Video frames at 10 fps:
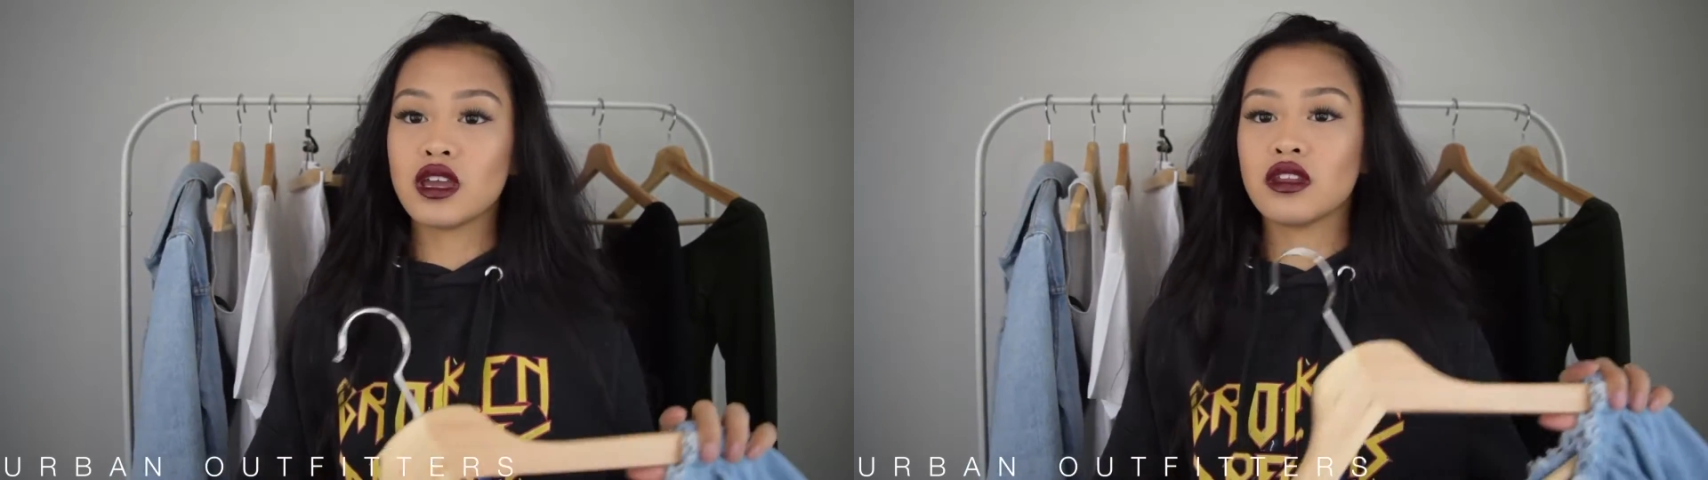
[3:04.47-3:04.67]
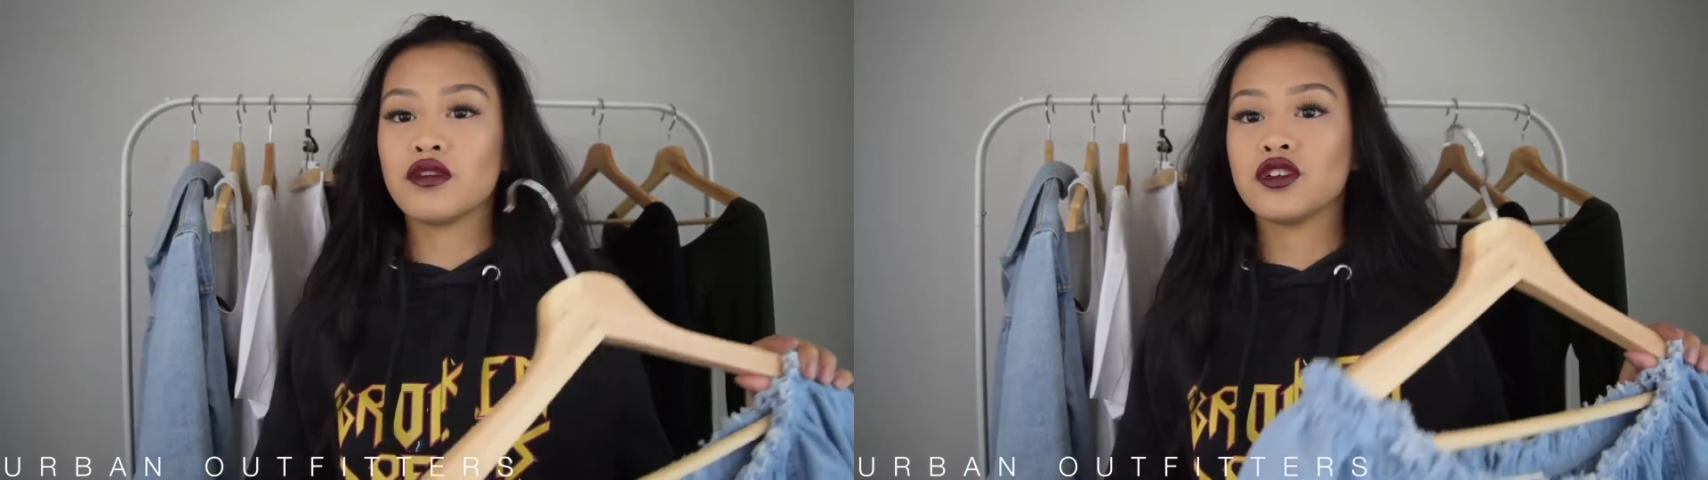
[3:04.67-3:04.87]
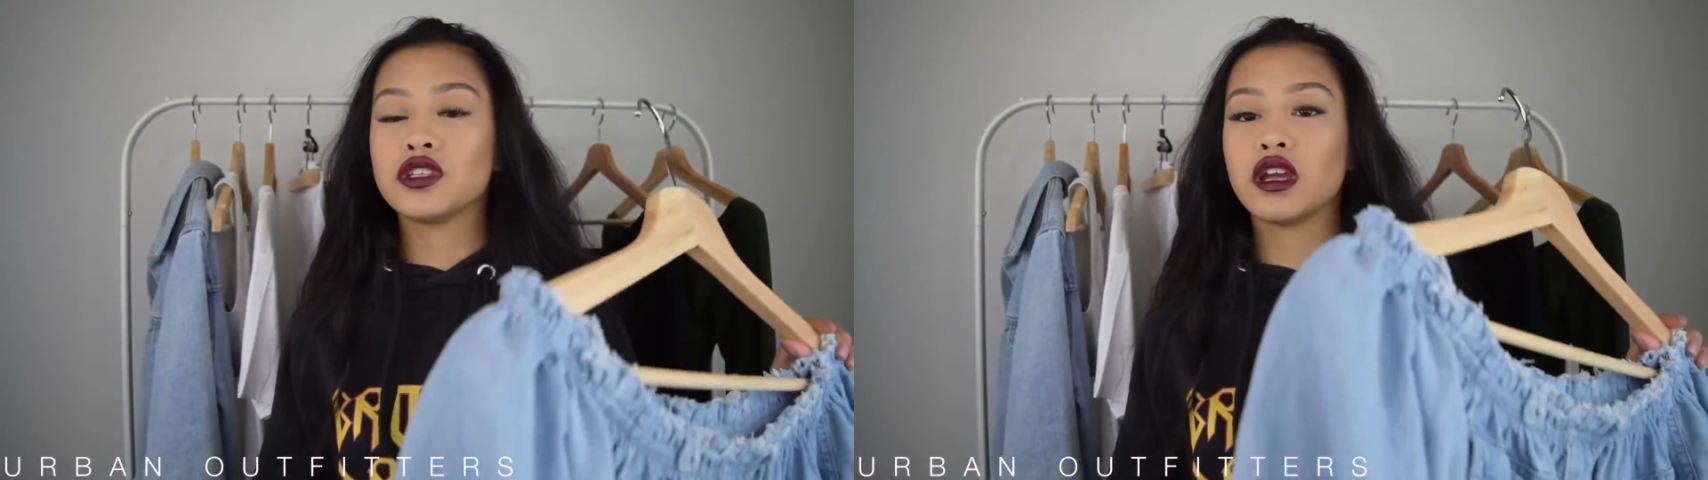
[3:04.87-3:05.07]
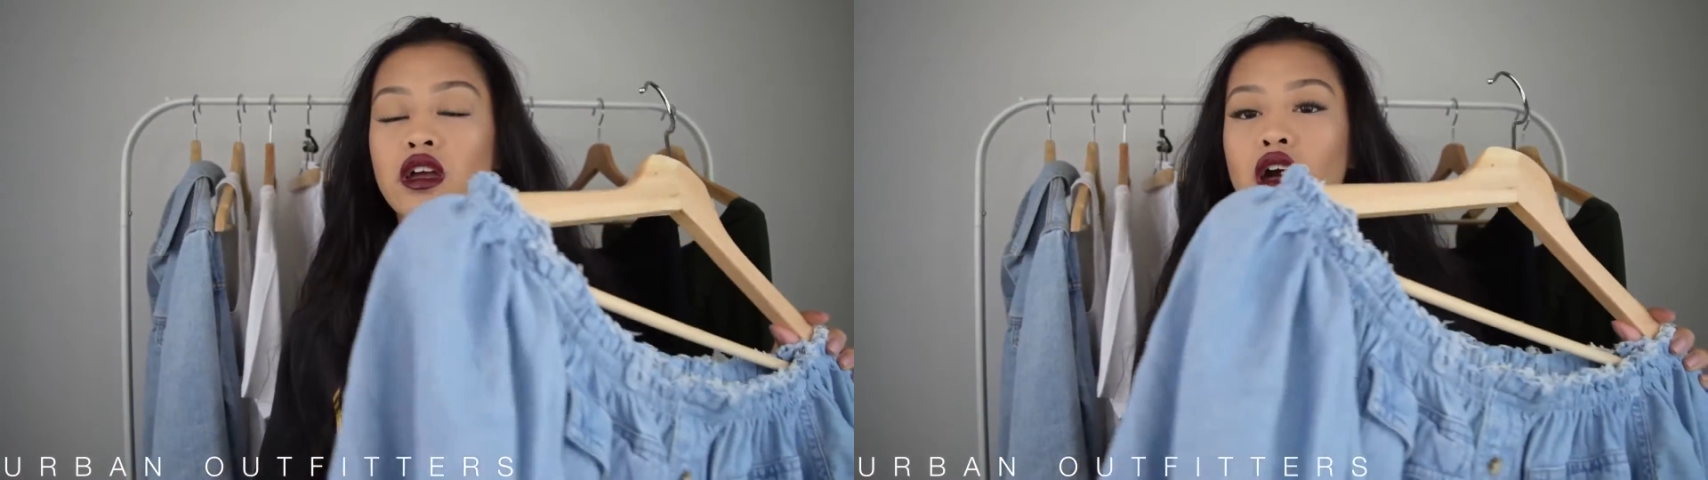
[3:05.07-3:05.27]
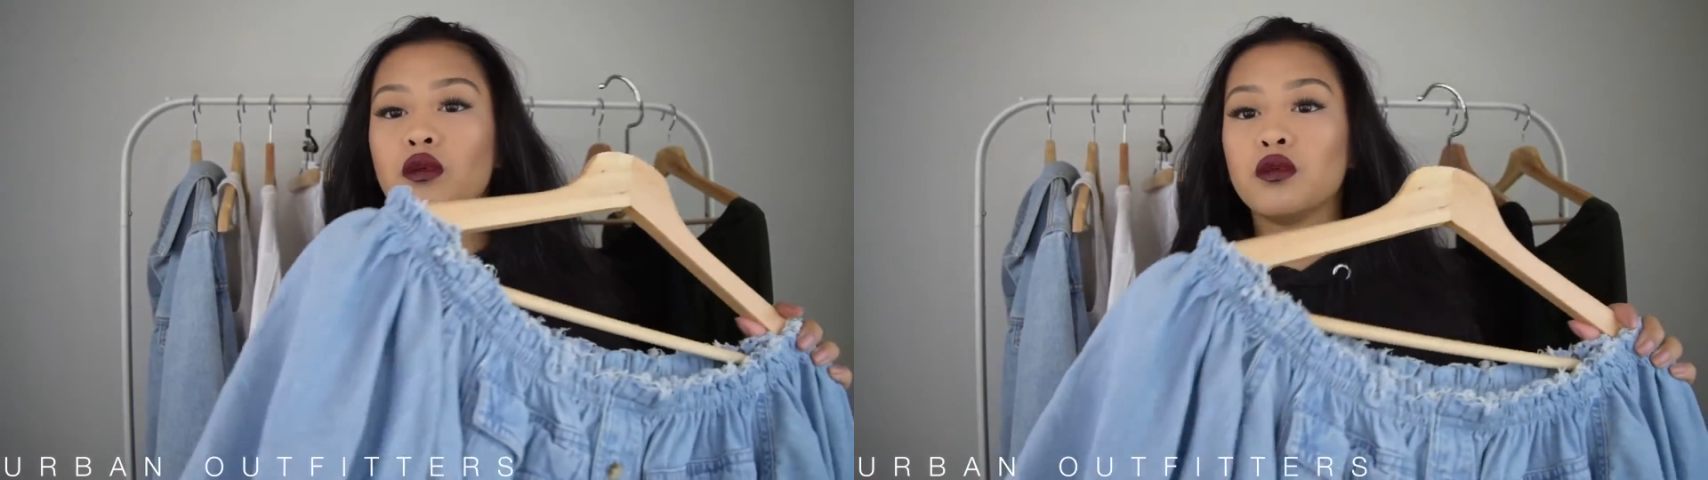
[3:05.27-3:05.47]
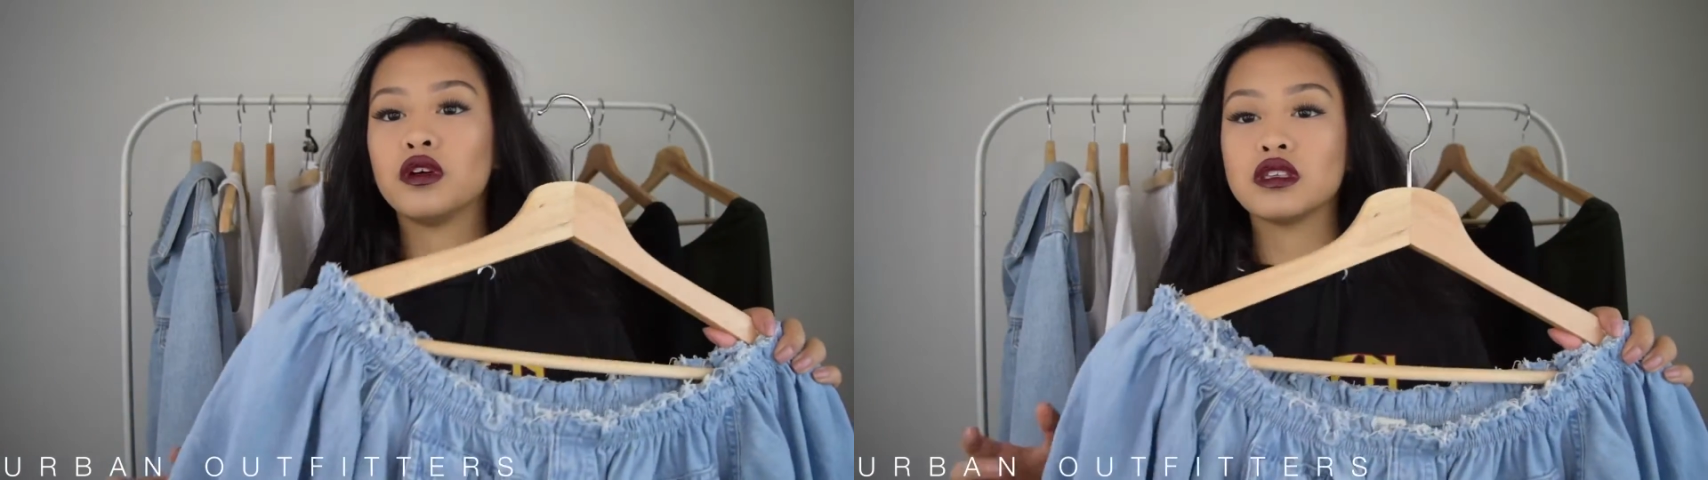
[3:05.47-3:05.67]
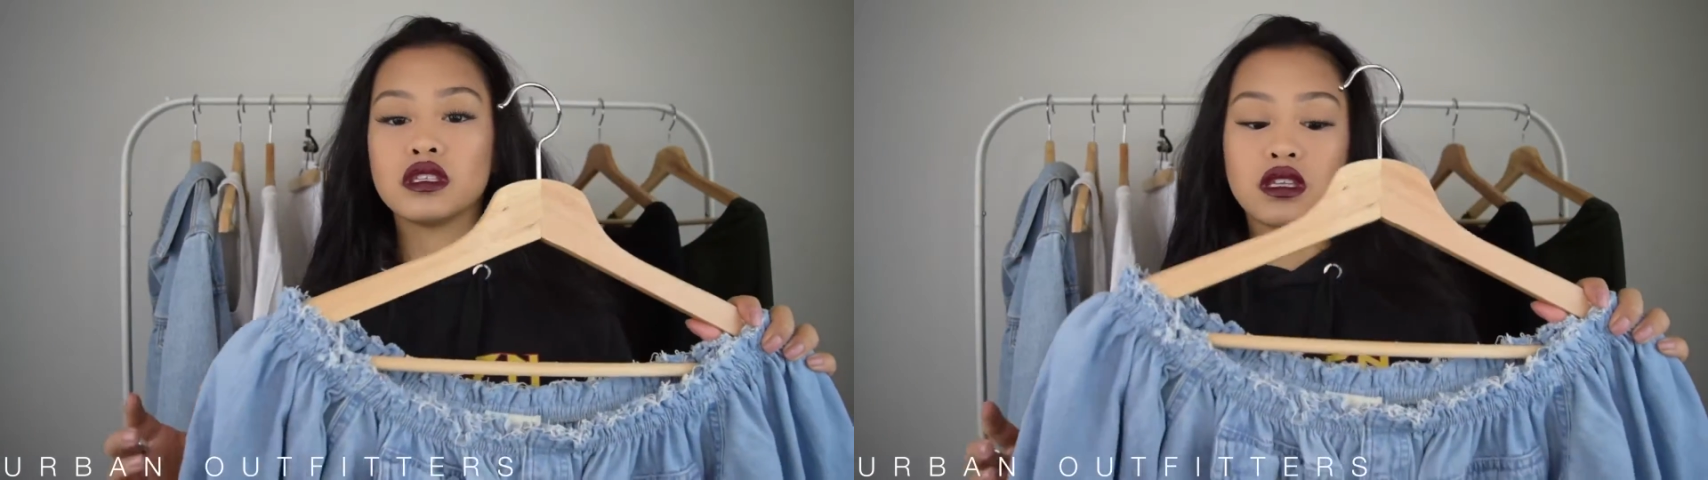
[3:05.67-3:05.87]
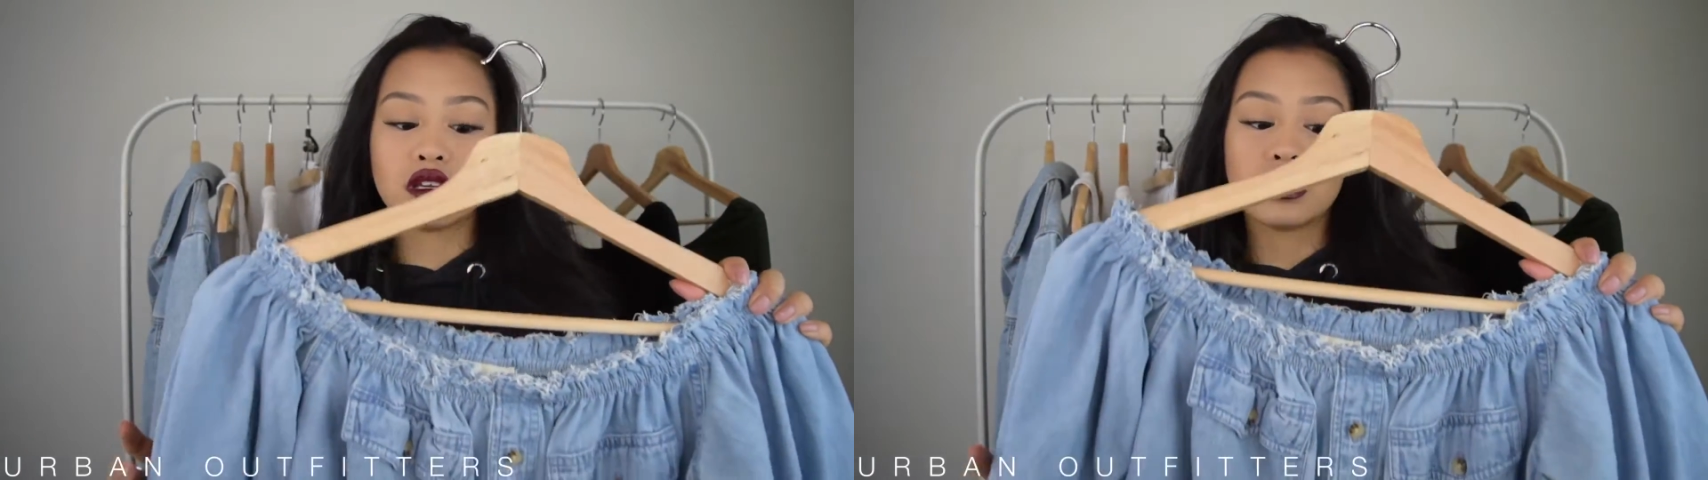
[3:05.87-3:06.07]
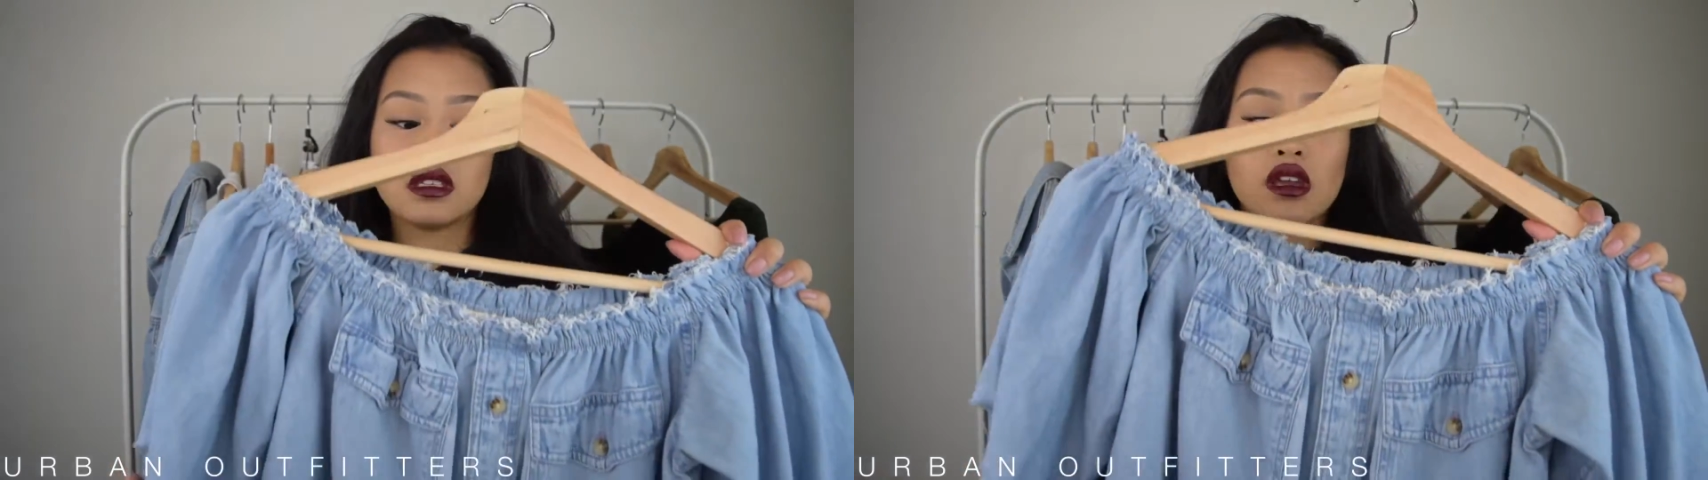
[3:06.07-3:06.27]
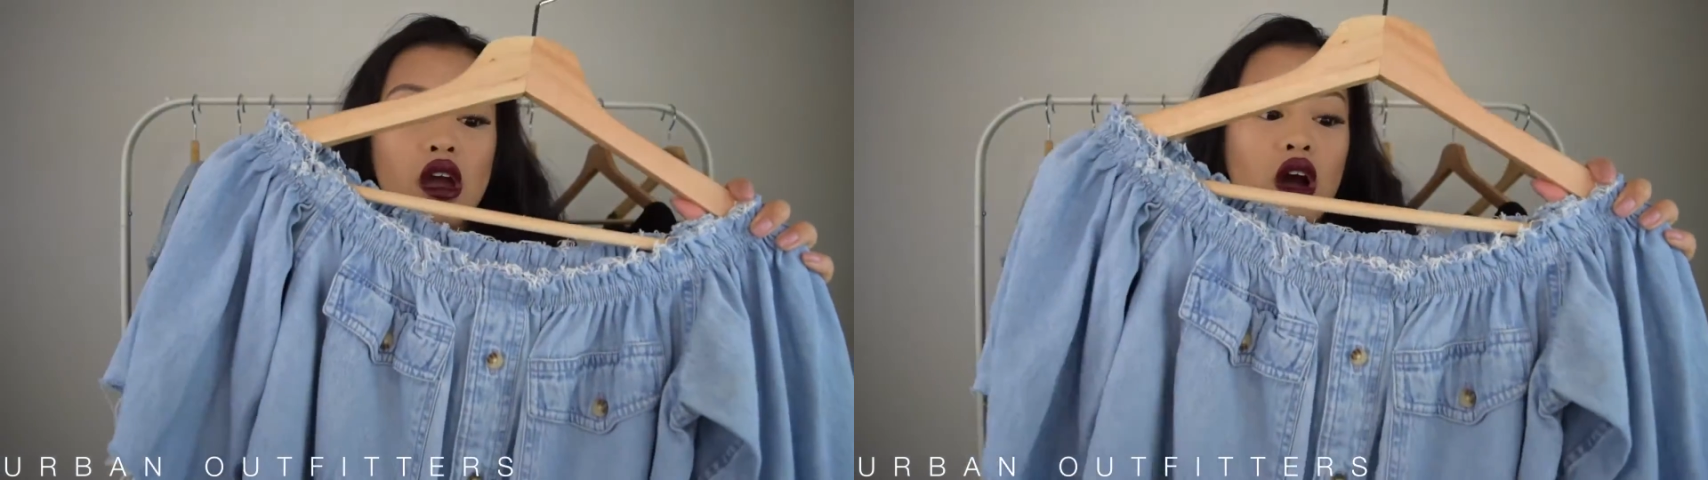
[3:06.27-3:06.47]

and the first thing I got was this